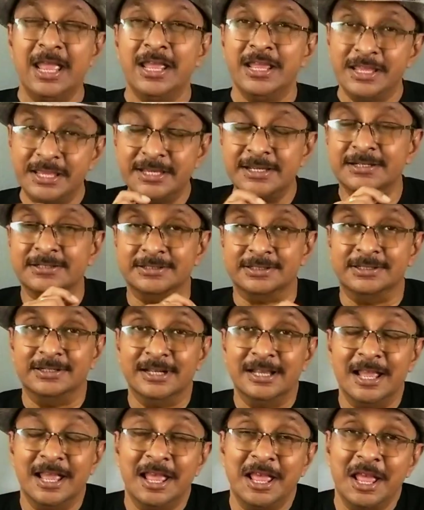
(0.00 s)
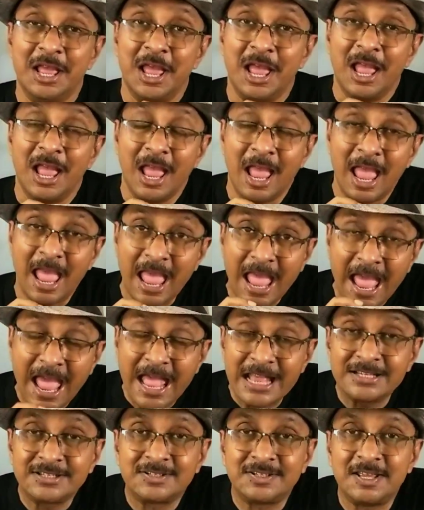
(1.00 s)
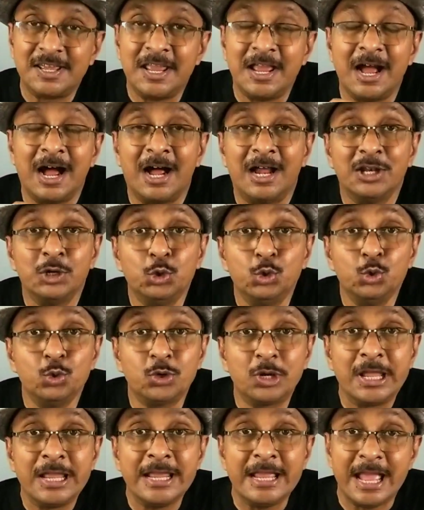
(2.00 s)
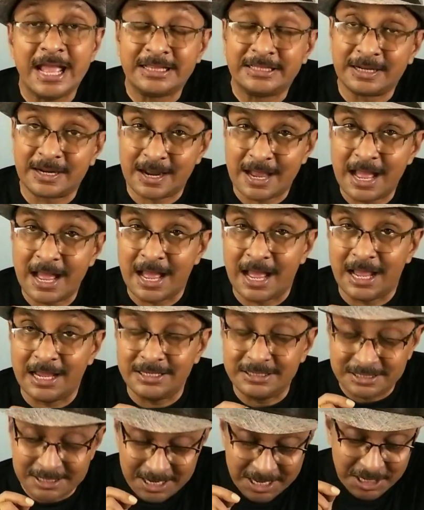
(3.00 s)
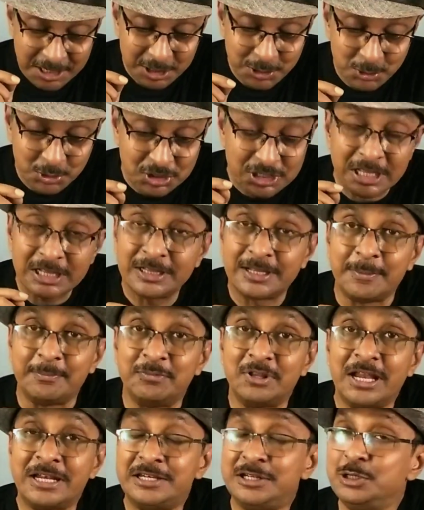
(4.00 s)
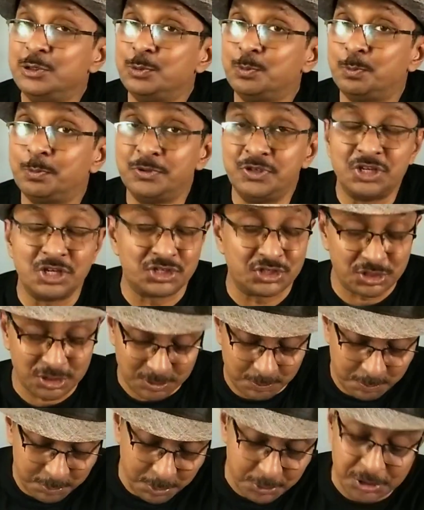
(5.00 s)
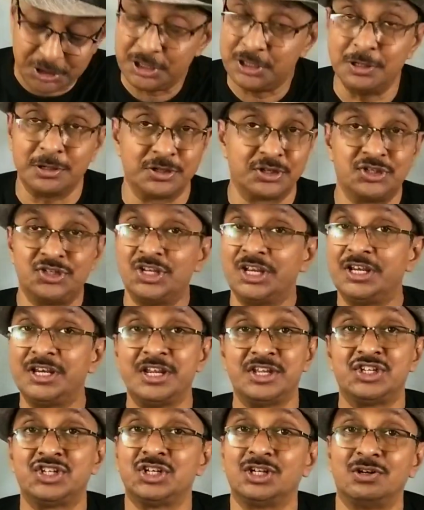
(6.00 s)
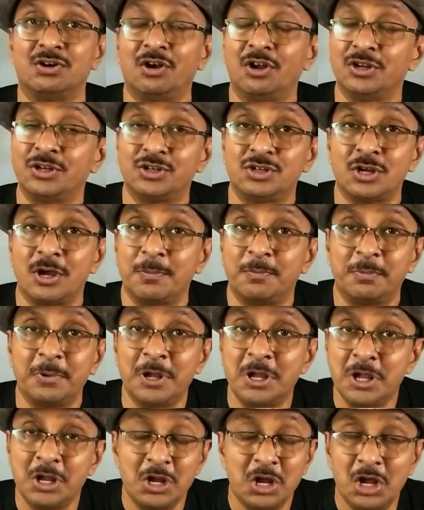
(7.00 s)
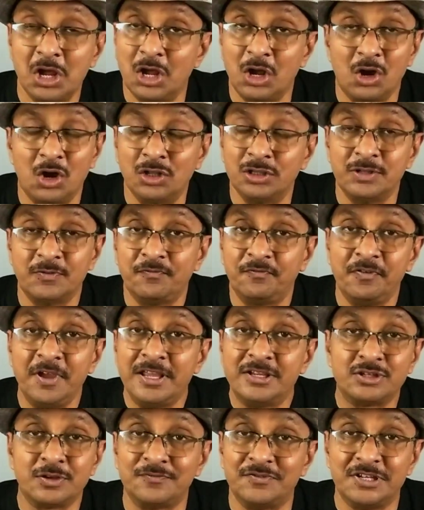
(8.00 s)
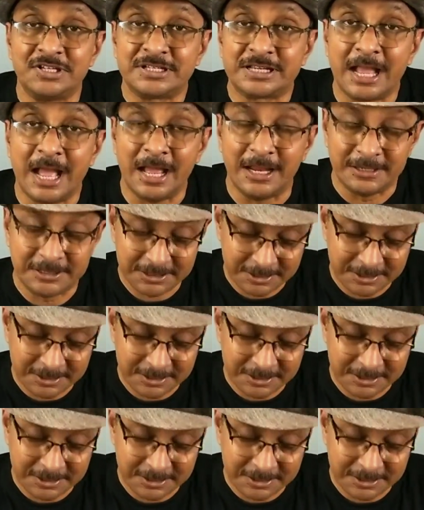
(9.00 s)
here, as they are looking at the card, you tell them that you just put your signature on top, on the face of this card.